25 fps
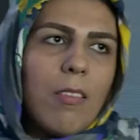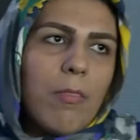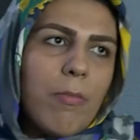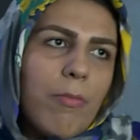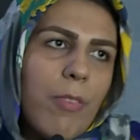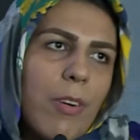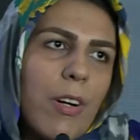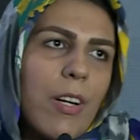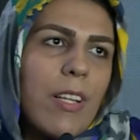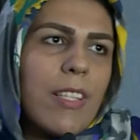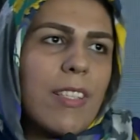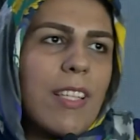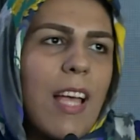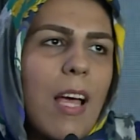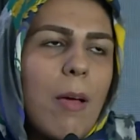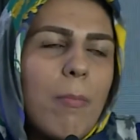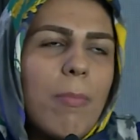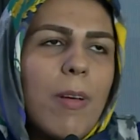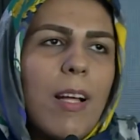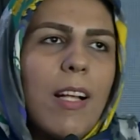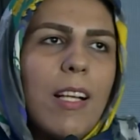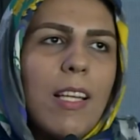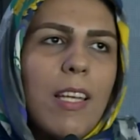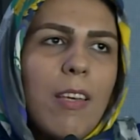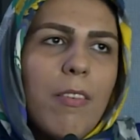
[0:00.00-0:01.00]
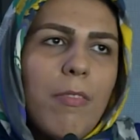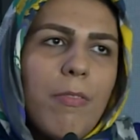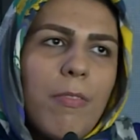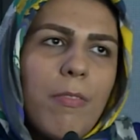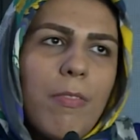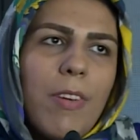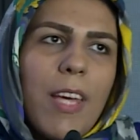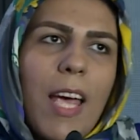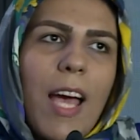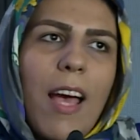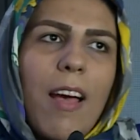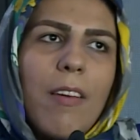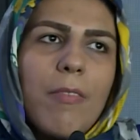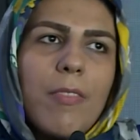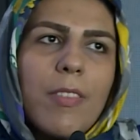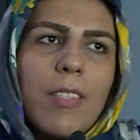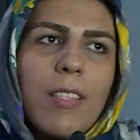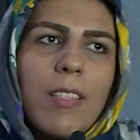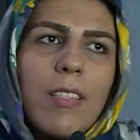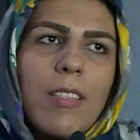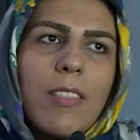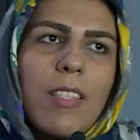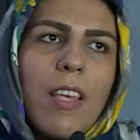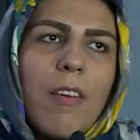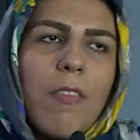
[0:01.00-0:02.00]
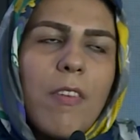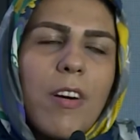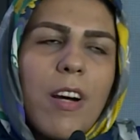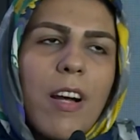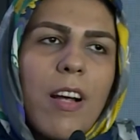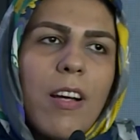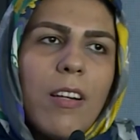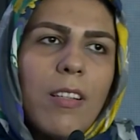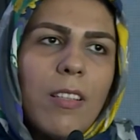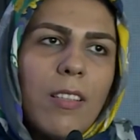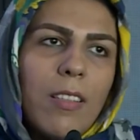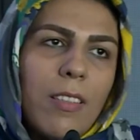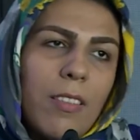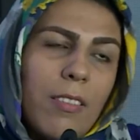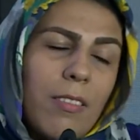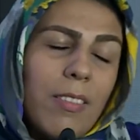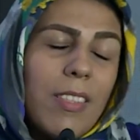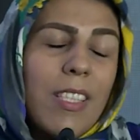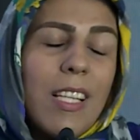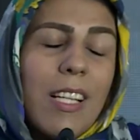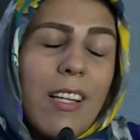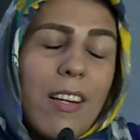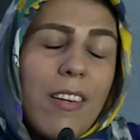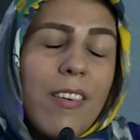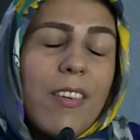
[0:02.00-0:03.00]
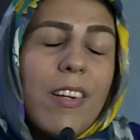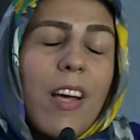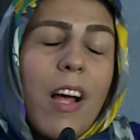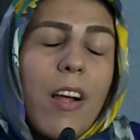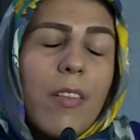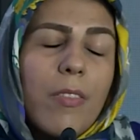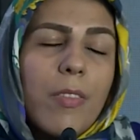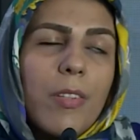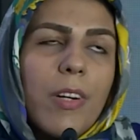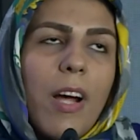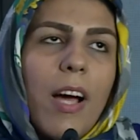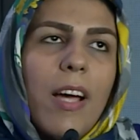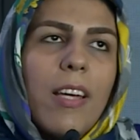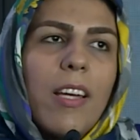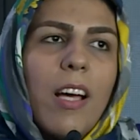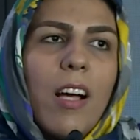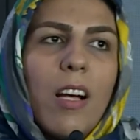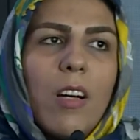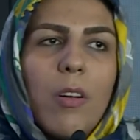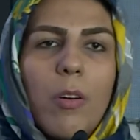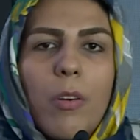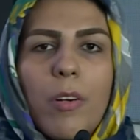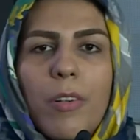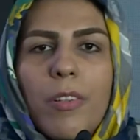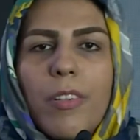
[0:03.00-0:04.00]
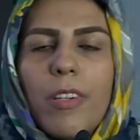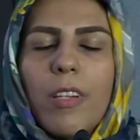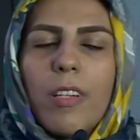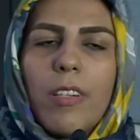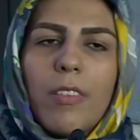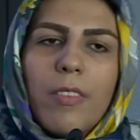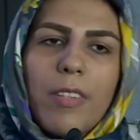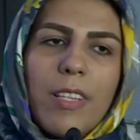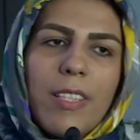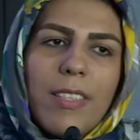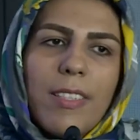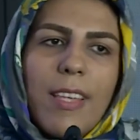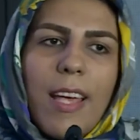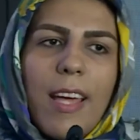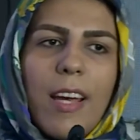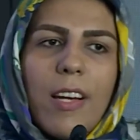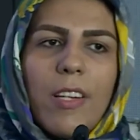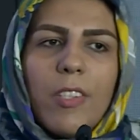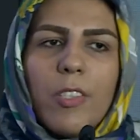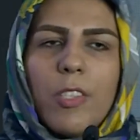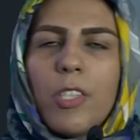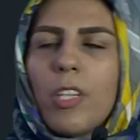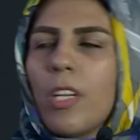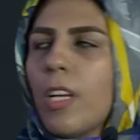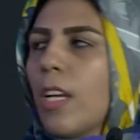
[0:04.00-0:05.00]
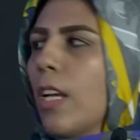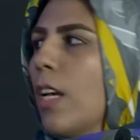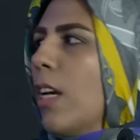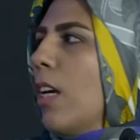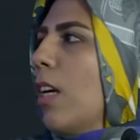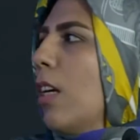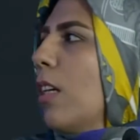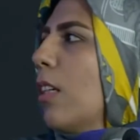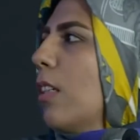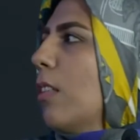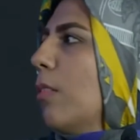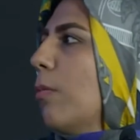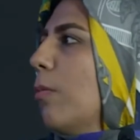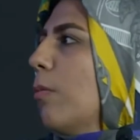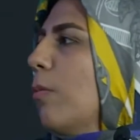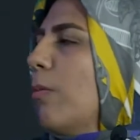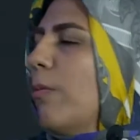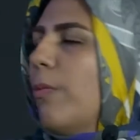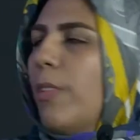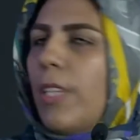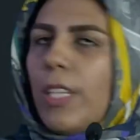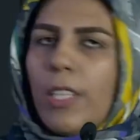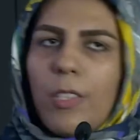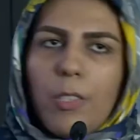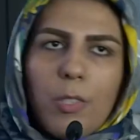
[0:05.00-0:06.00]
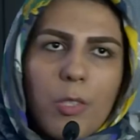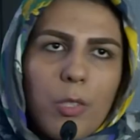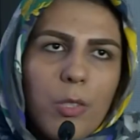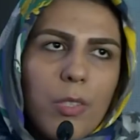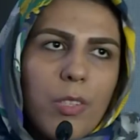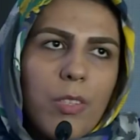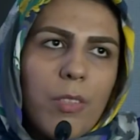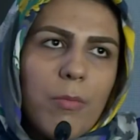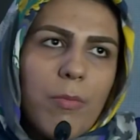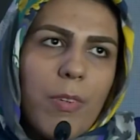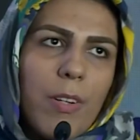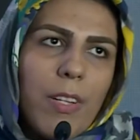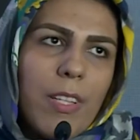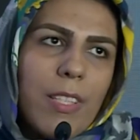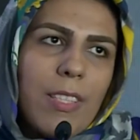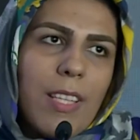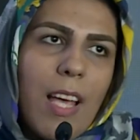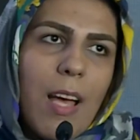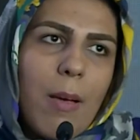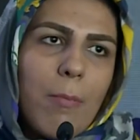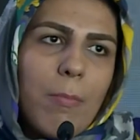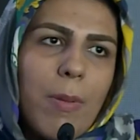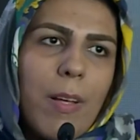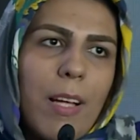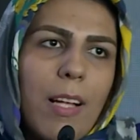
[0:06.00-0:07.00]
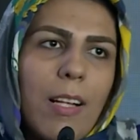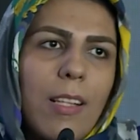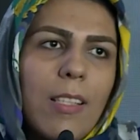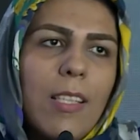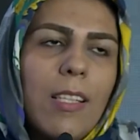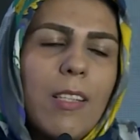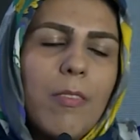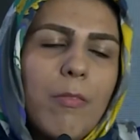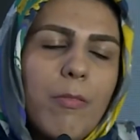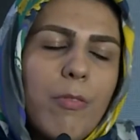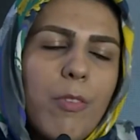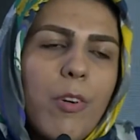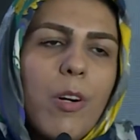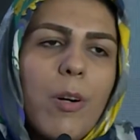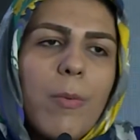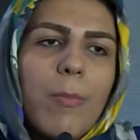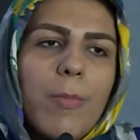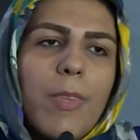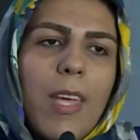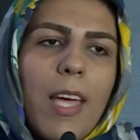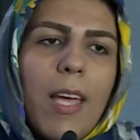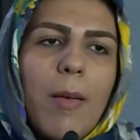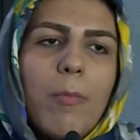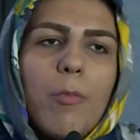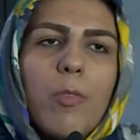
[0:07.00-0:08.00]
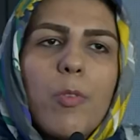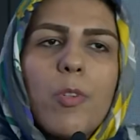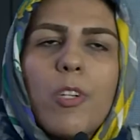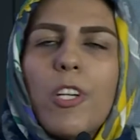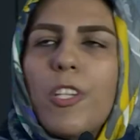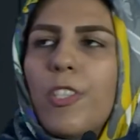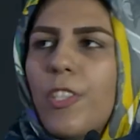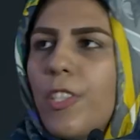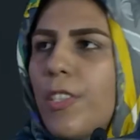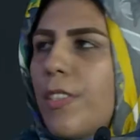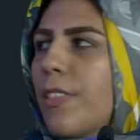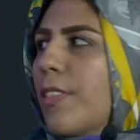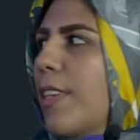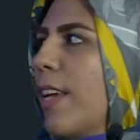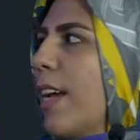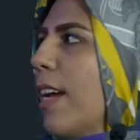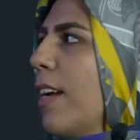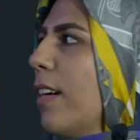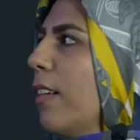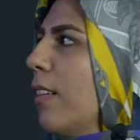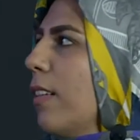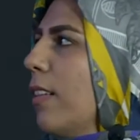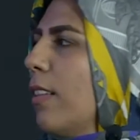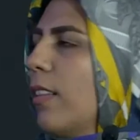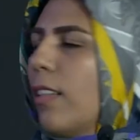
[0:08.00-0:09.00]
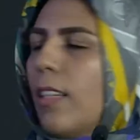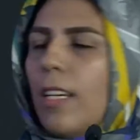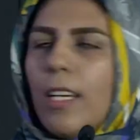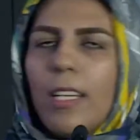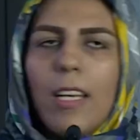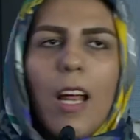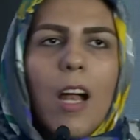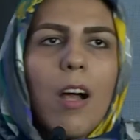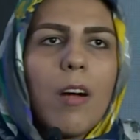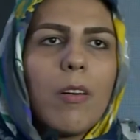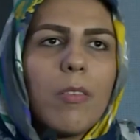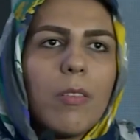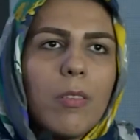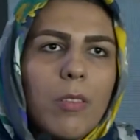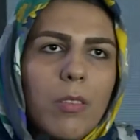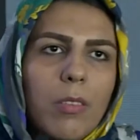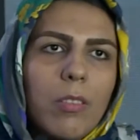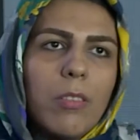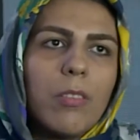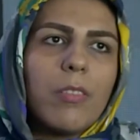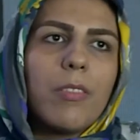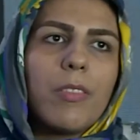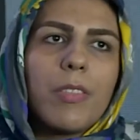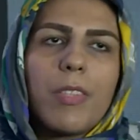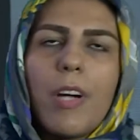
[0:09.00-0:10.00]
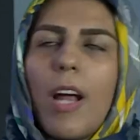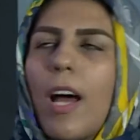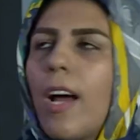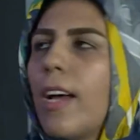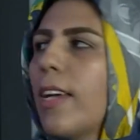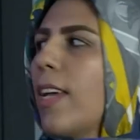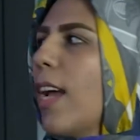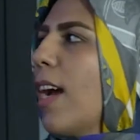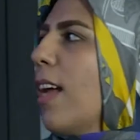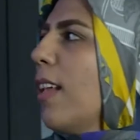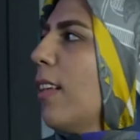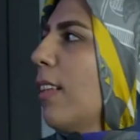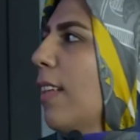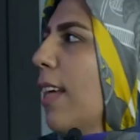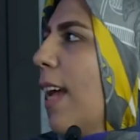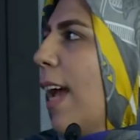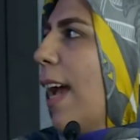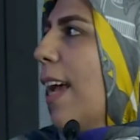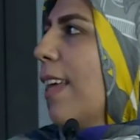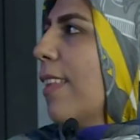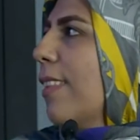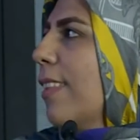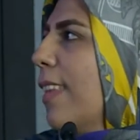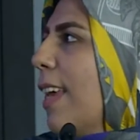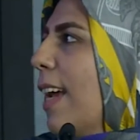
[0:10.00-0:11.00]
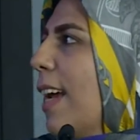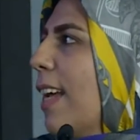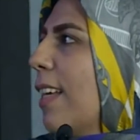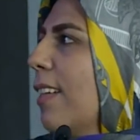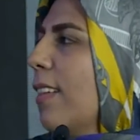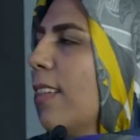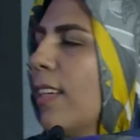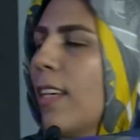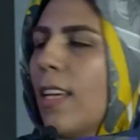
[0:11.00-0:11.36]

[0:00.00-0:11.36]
For example, if we have several clinical trial or research, we should, for example, inform them to register in our trial, and then